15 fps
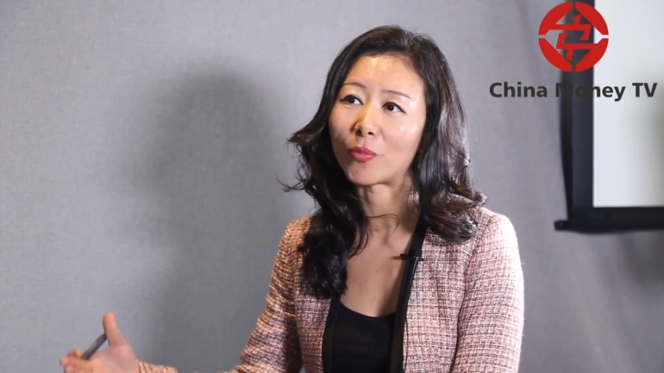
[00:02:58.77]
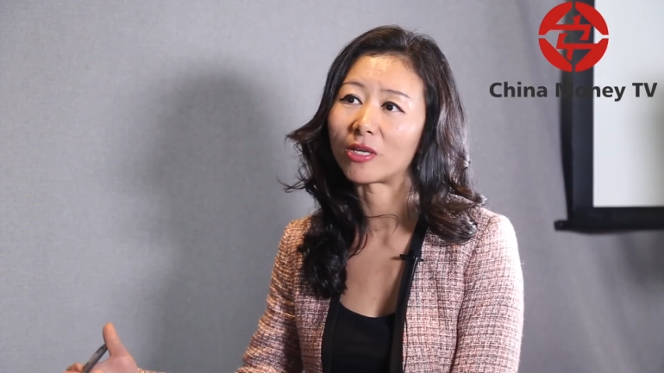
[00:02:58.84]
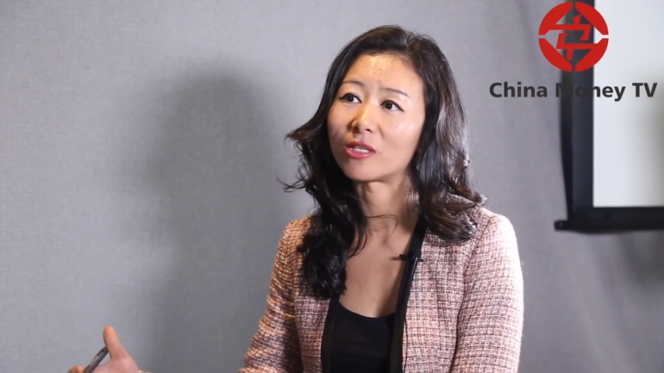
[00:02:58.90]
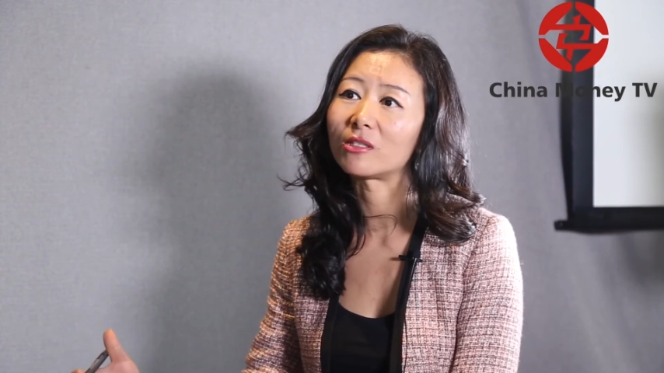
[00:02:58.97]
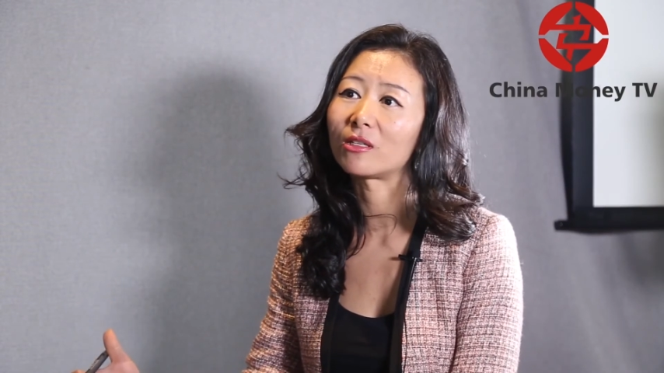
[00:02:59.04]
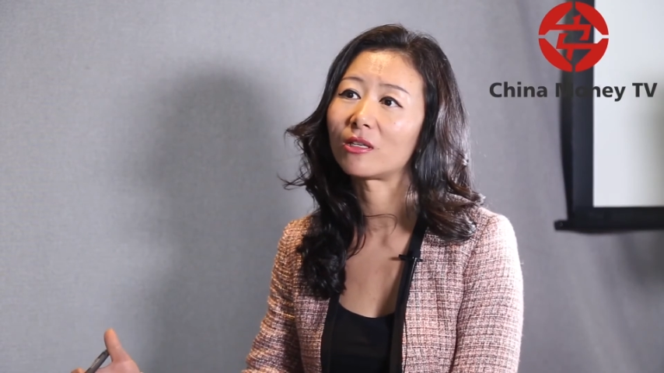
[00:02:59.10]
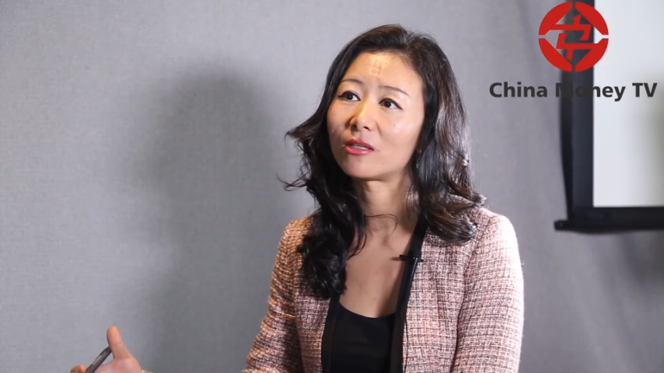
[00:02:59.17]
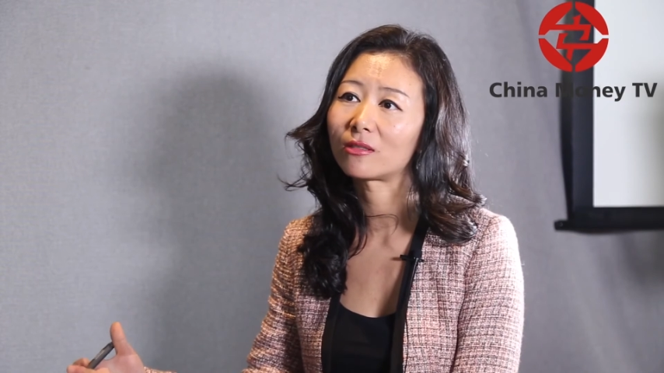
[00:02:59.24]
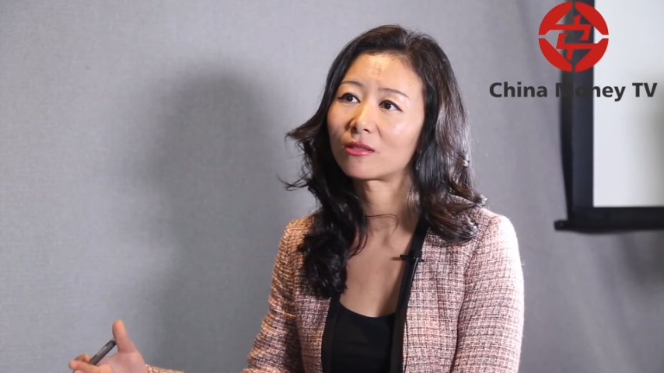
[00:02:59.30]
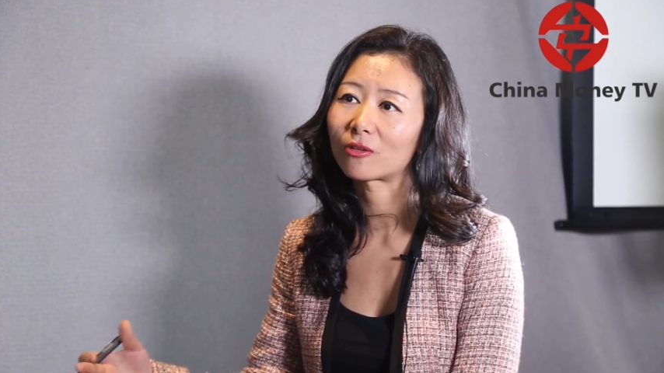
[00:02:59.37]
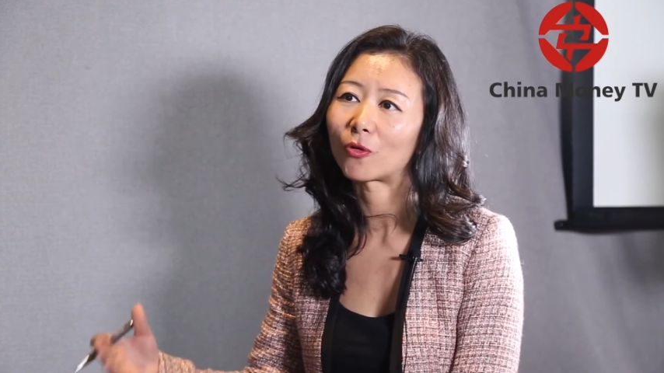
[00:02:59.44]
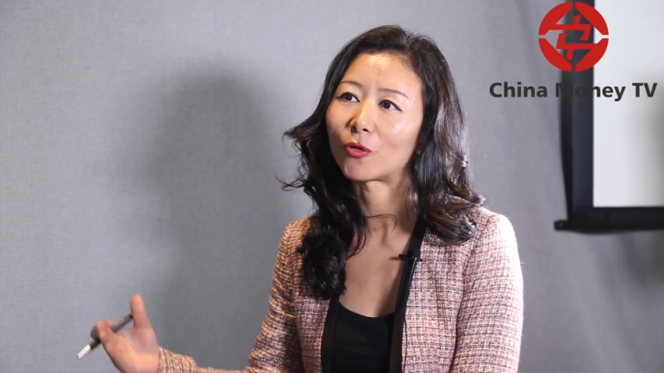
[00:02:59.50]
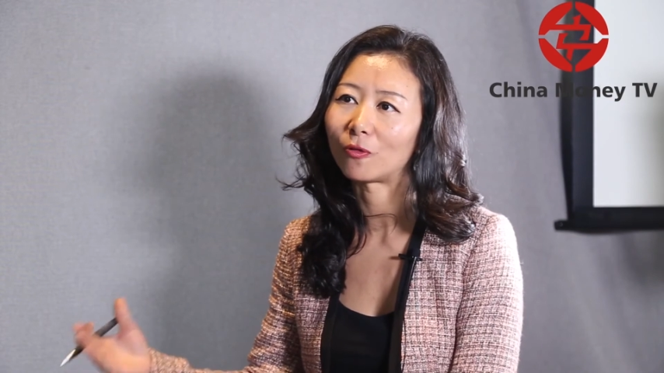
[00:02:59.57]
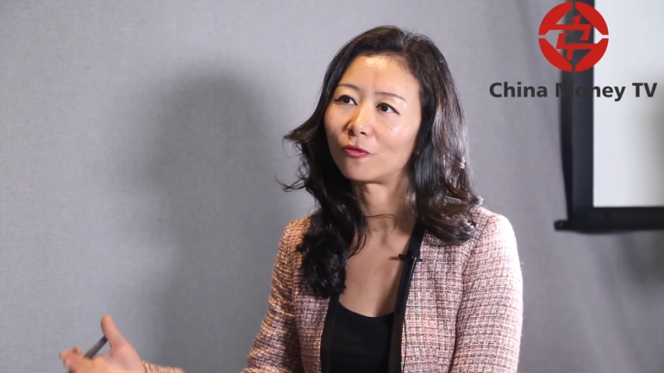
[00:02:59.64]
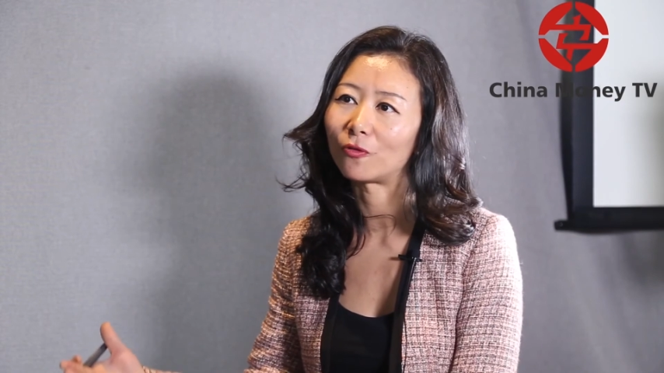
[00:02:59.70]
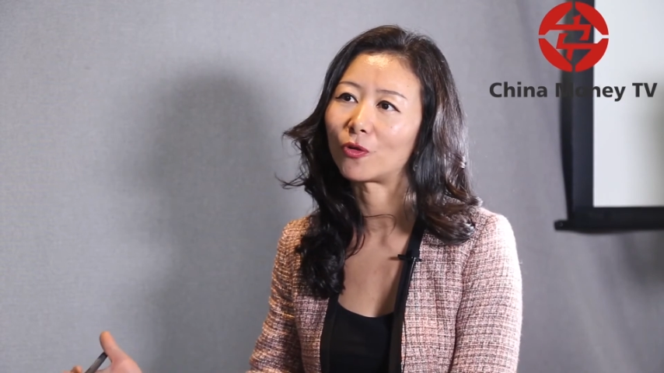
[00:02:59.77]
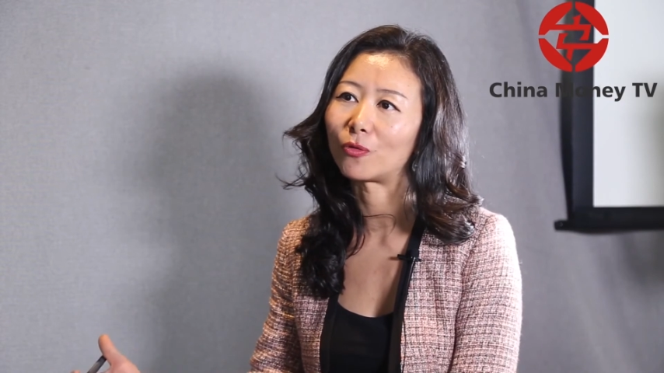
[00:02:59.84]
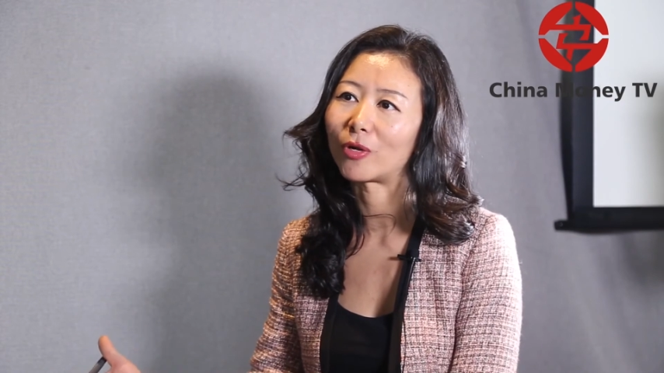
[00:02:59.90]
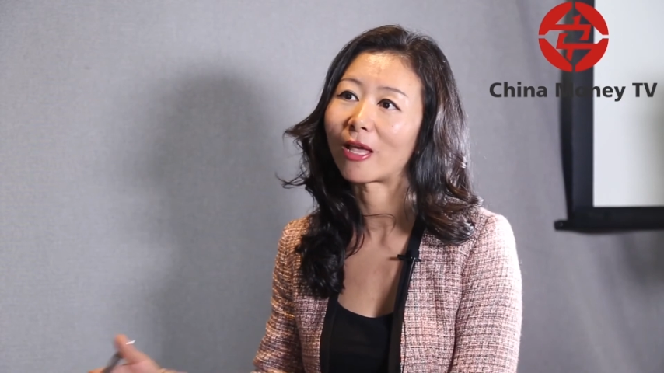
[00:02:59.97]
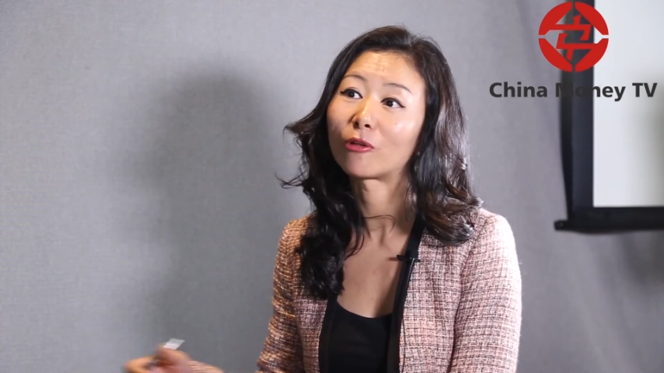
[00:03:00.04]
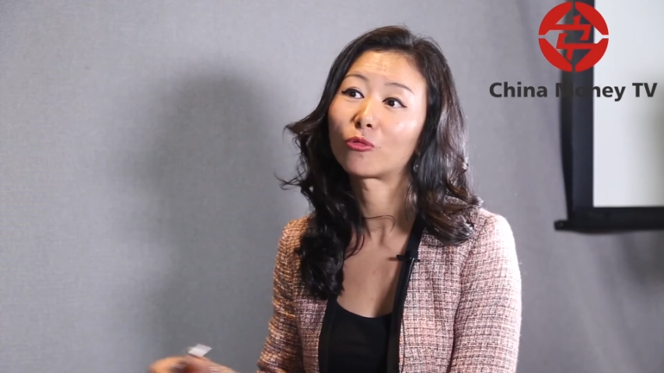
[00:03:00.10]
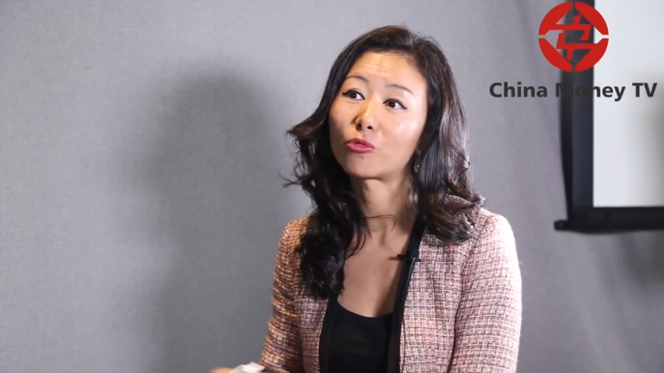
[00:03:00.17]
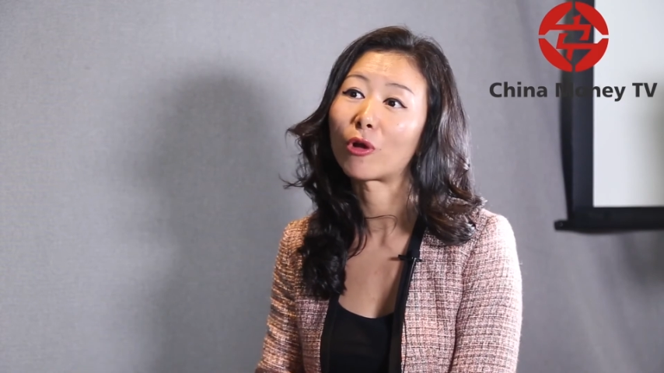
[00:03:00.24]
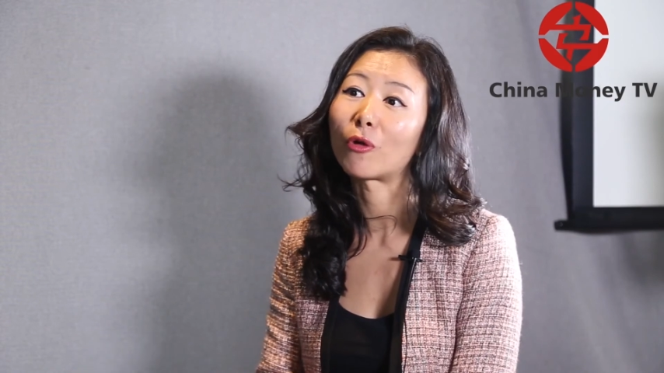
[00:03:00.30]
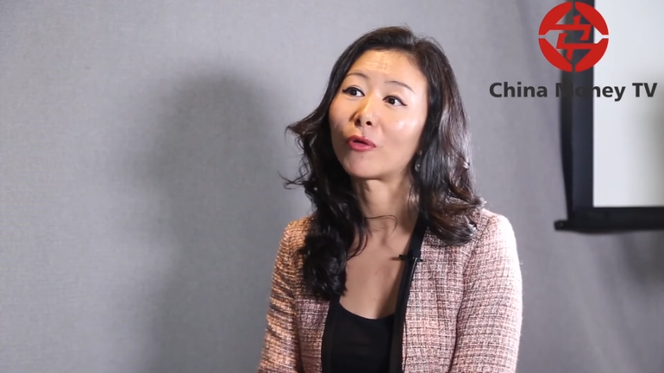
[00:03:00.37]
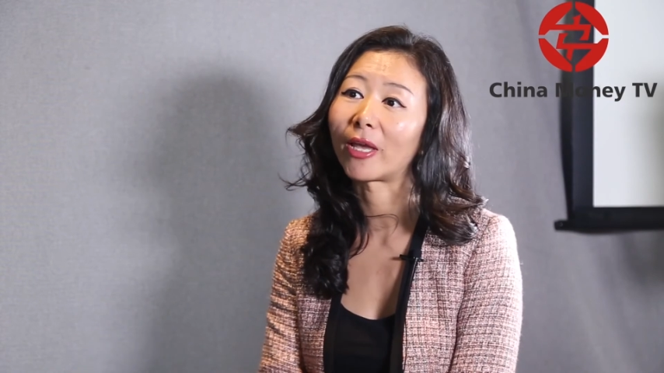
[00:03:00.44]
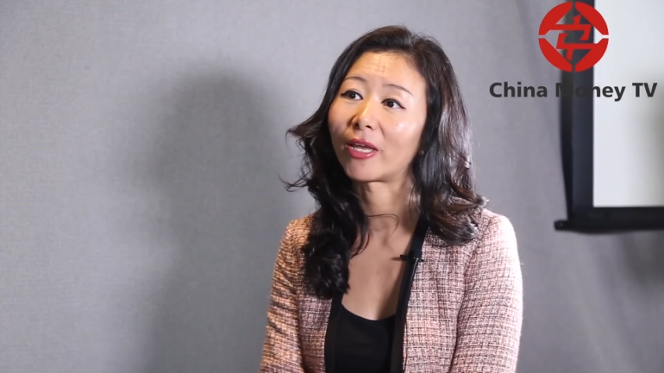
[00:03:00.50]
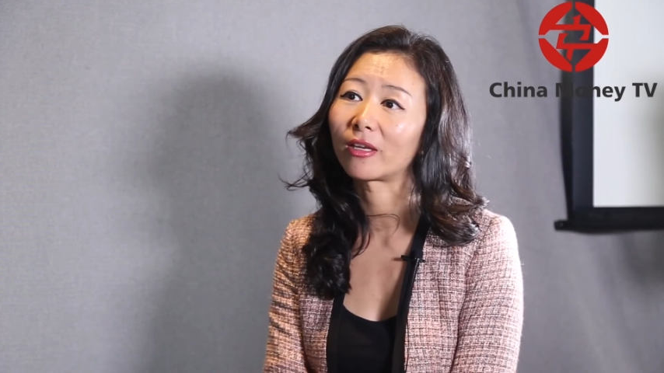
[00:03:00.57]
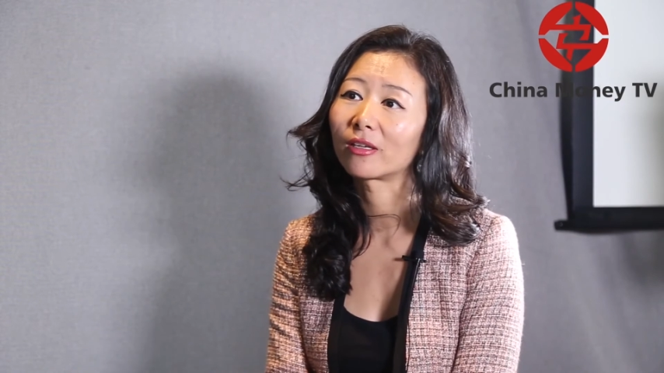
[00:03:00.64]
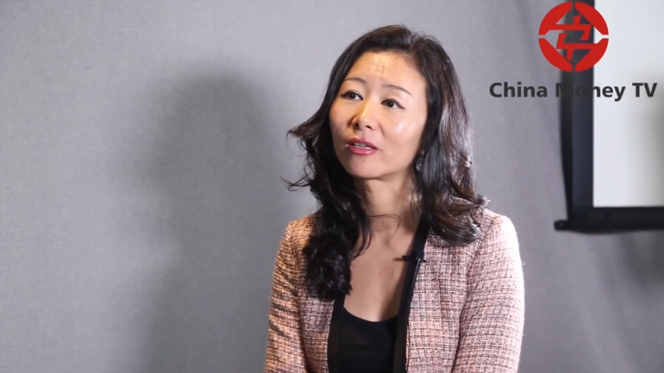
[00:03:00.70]
business going forward and
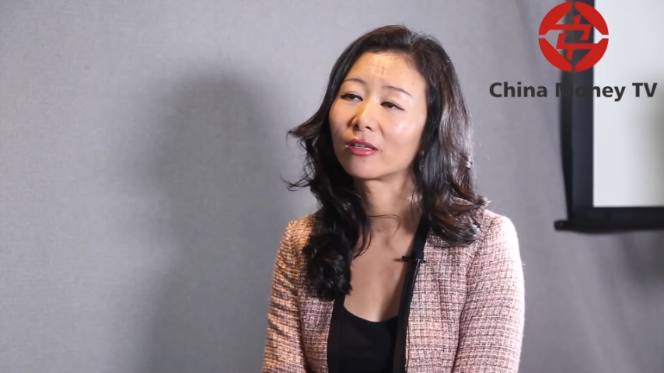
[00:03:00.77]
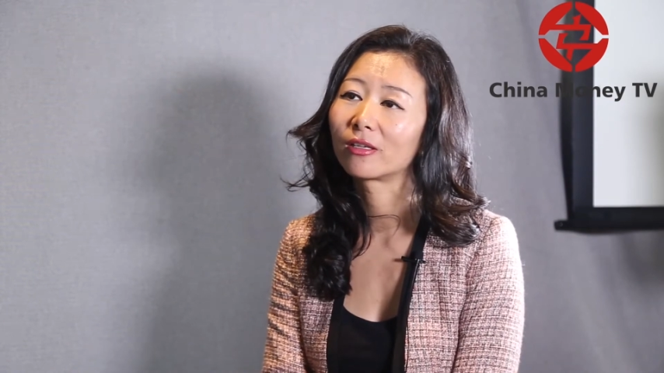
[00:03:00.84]
growing.